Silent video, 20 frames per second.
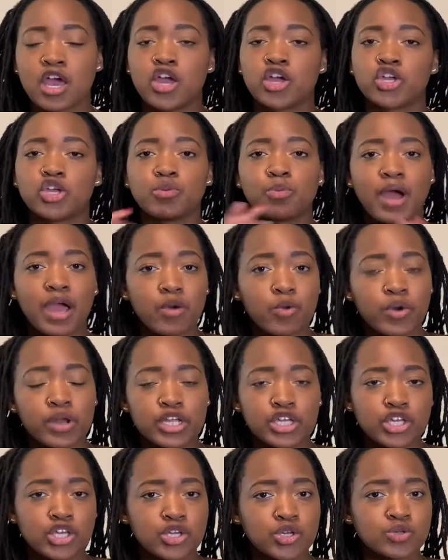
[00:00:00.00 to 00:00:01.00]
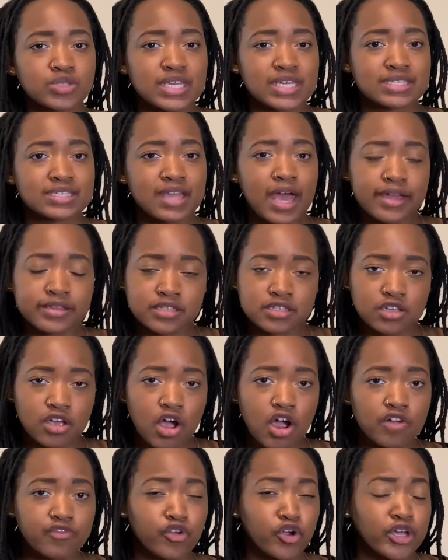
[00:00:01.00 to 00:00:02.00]
you might want to use a Satin
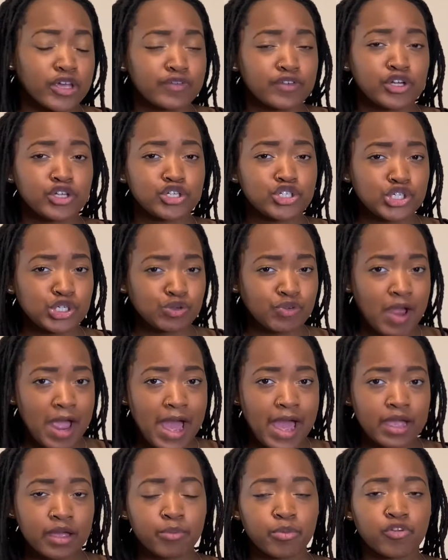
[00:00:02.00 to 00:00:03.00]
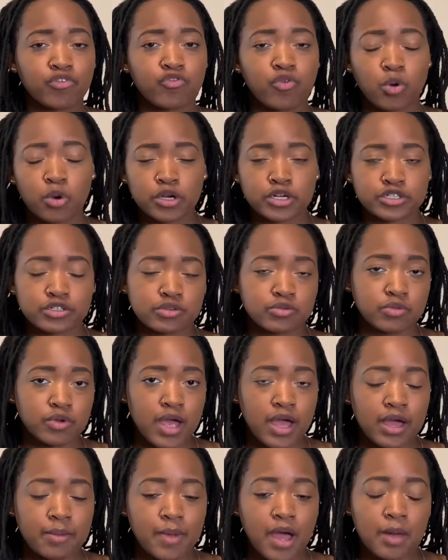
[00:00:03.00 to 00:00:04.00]
Scarf or even a Durag before
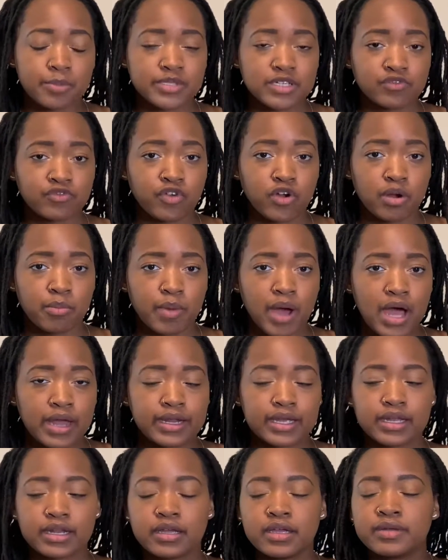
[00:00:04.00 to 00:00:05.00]
opting for a bonnet.